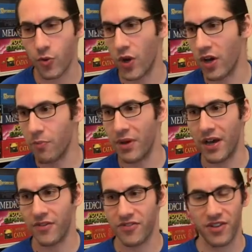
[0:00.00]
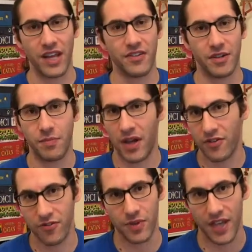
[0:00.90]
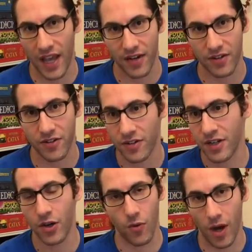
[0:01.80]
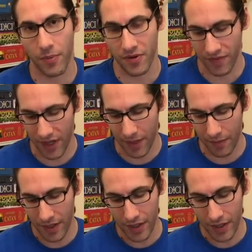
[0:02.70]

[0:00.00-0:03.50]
well-balanced, tightly balanced mechanical cooperative game.